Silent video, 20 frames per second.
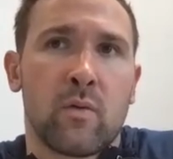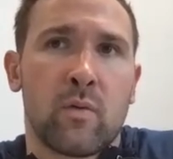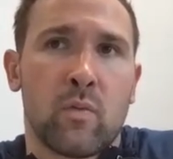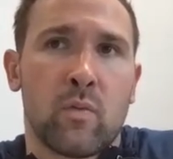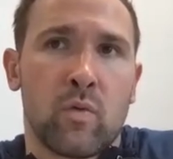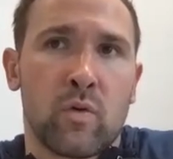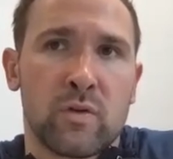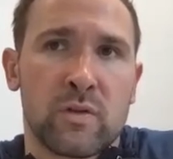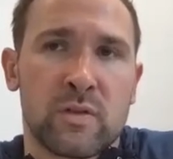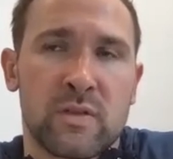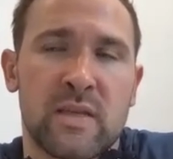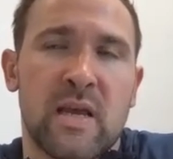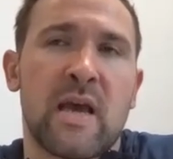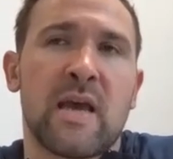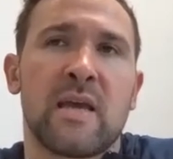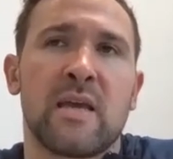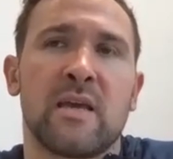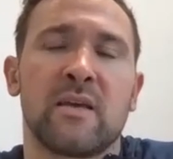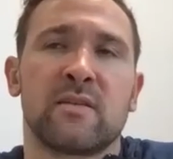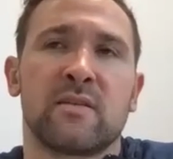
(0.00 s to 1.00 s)
would
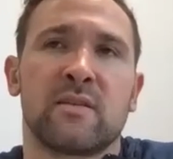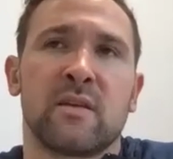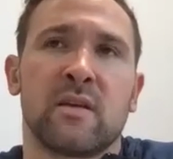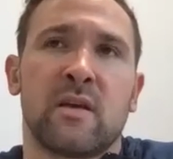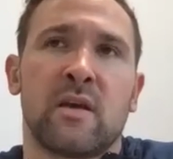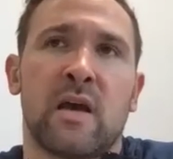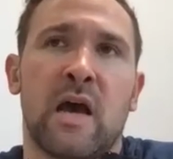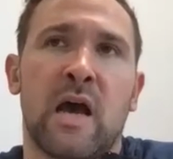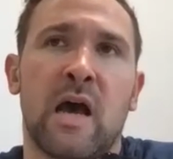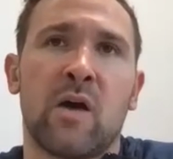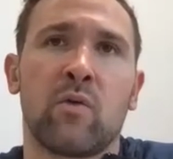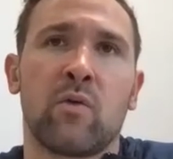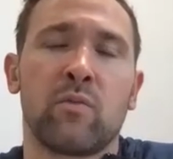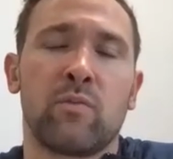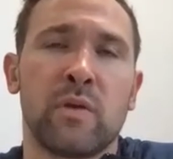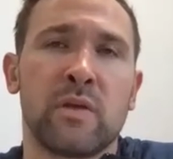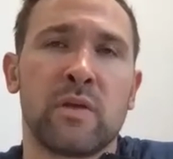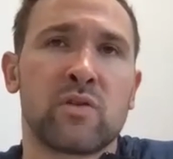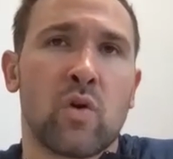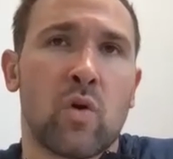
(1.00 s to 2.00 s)
say is I
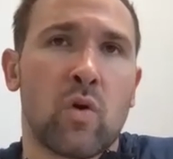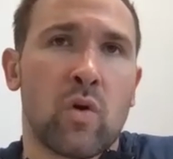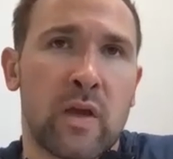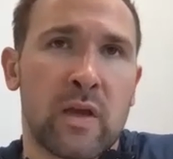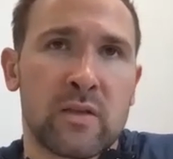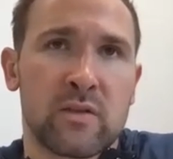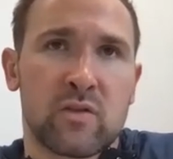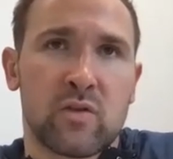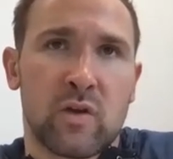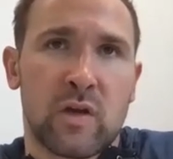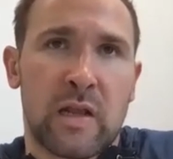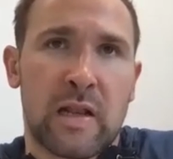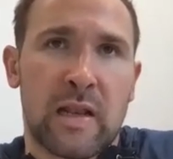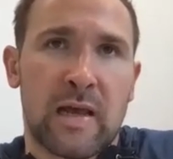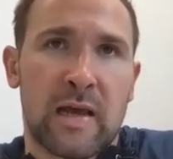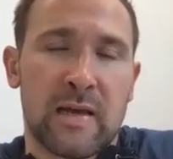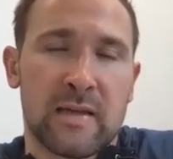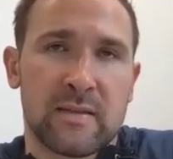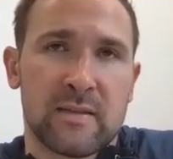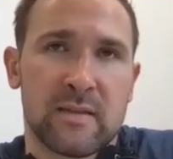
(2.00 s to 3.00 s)
would be talking to a
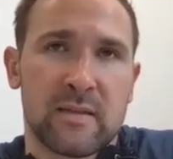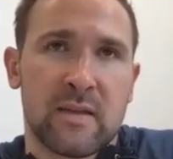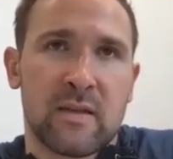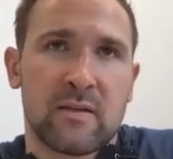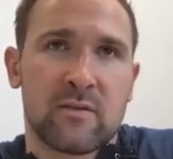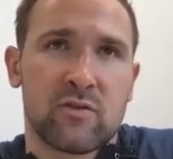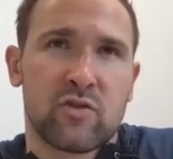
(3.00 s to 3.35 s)
client and